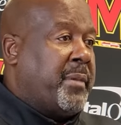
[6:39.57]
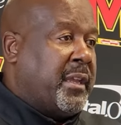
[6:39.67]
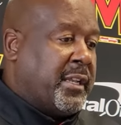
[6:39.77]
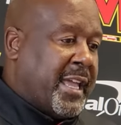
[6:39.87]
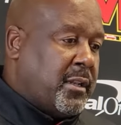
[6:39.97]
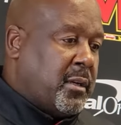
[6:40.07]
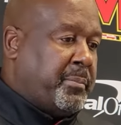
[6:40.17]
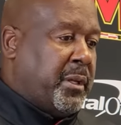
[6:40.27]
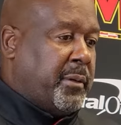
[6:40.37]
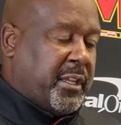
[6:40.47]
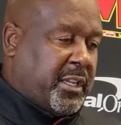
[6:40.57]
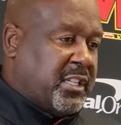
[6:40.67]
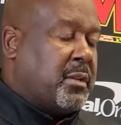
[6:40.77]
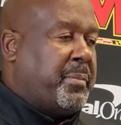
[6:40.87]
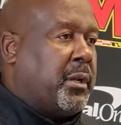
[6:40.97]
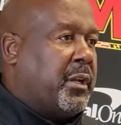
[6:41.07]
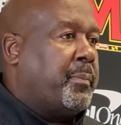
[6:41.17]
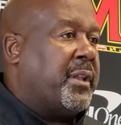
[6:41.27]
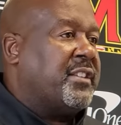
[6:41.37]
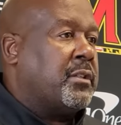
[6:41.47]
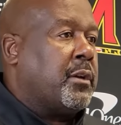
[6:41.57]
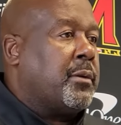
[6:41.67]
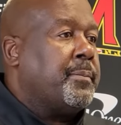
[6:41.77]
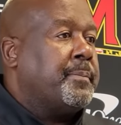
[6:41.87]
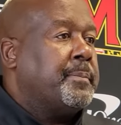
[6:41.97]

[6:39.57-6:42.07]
making that his ability to play center.